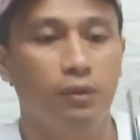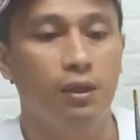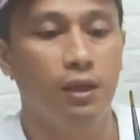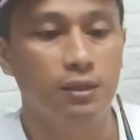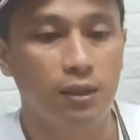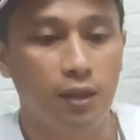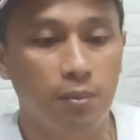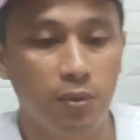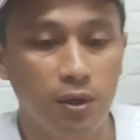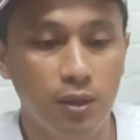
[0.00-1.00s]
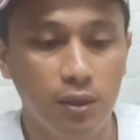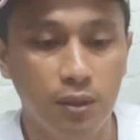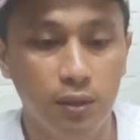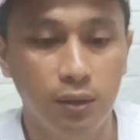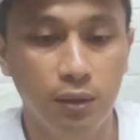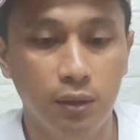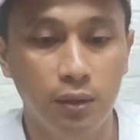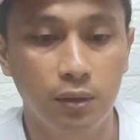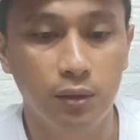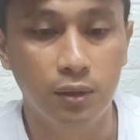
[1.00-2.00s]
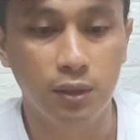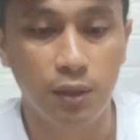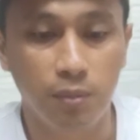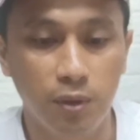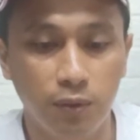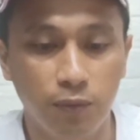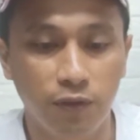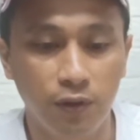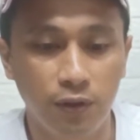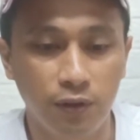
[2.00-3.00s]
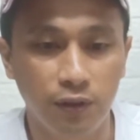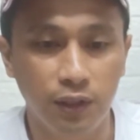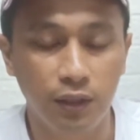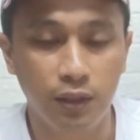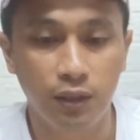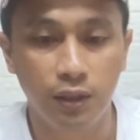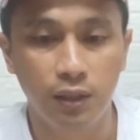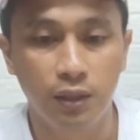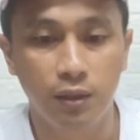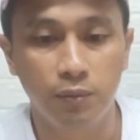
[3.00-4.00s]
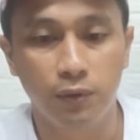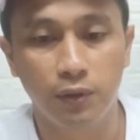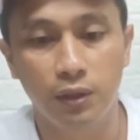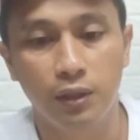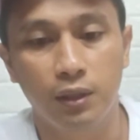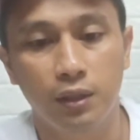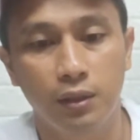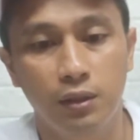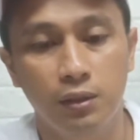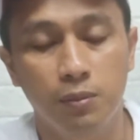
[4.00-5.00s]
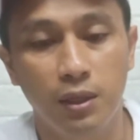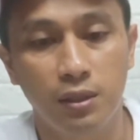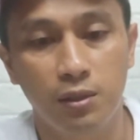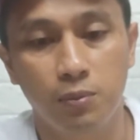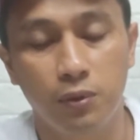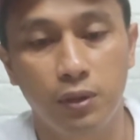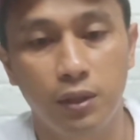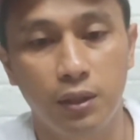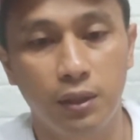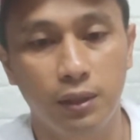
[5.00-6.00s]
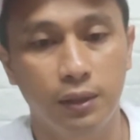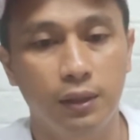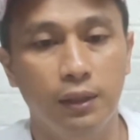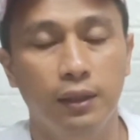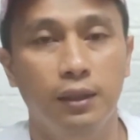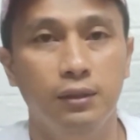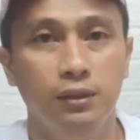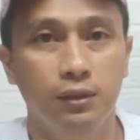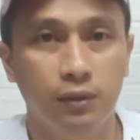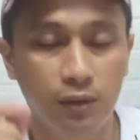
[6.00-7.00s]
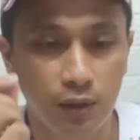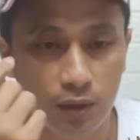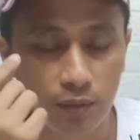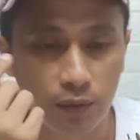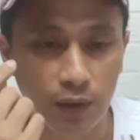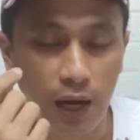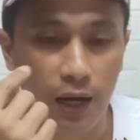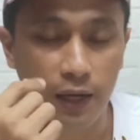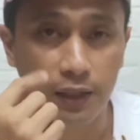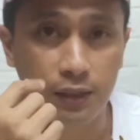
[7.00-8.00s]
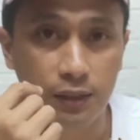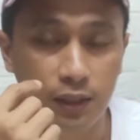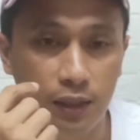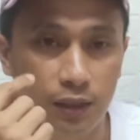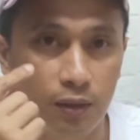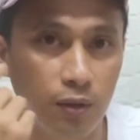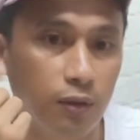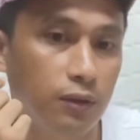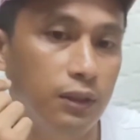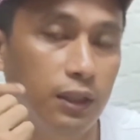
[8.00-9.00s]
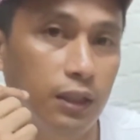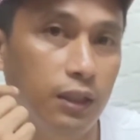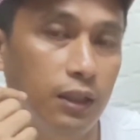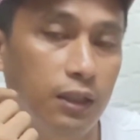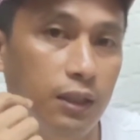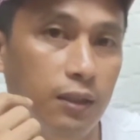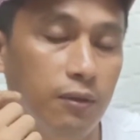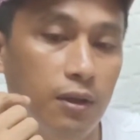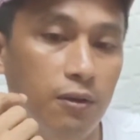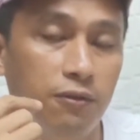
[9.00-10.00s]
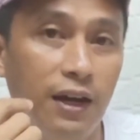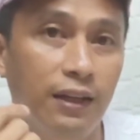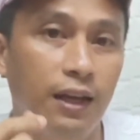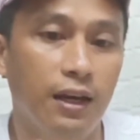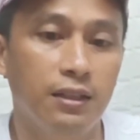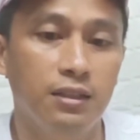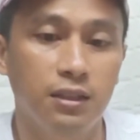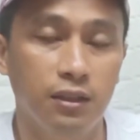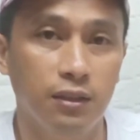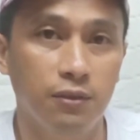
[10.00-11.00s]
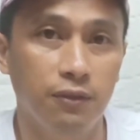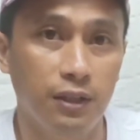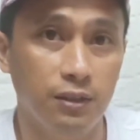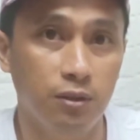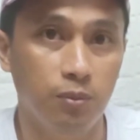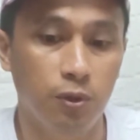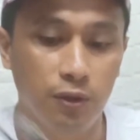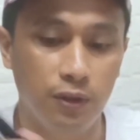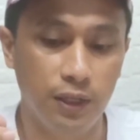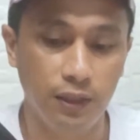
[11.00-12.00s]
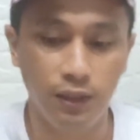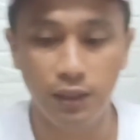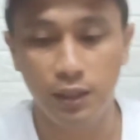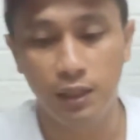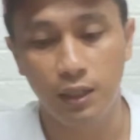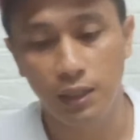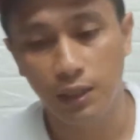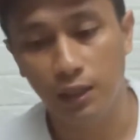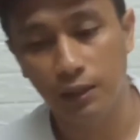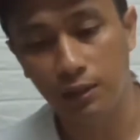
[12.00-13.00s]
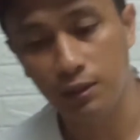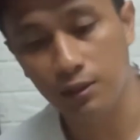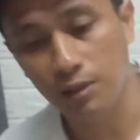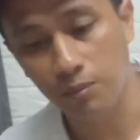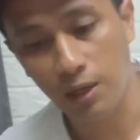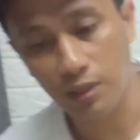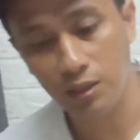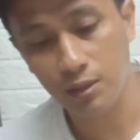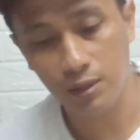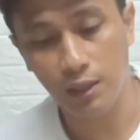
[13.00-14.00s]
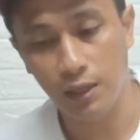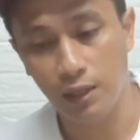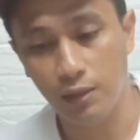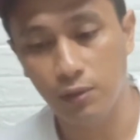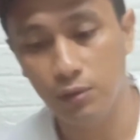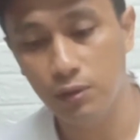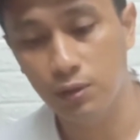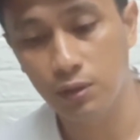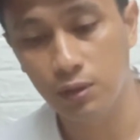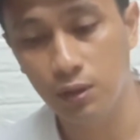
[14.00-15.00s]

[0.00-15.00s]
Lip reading: Has a number. There's a number 40 for these brushes for details, for eyes and all the fine lines in the face of portrait. And this is the brushes that I use